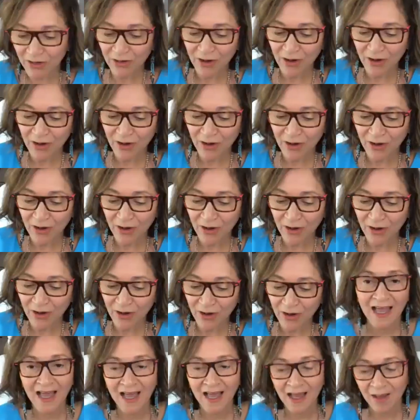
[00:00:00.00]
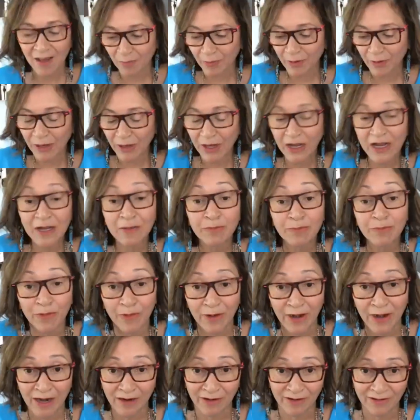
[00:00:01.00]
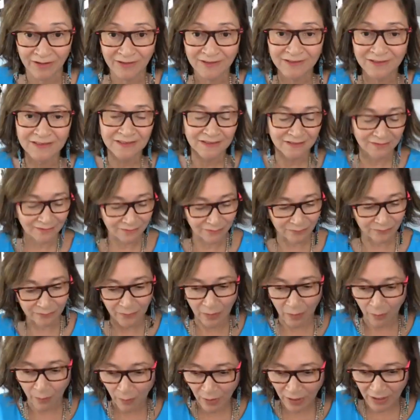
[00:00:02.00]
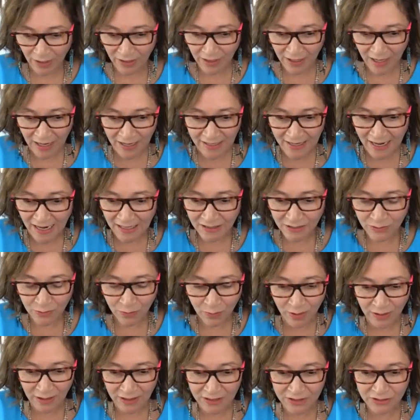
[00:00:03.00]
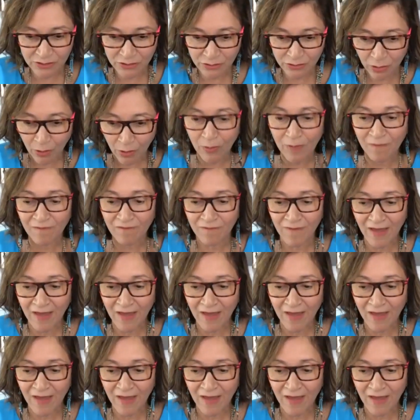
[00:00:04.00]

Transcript: well, you know, as I was uh, in prayer, what and that's what is so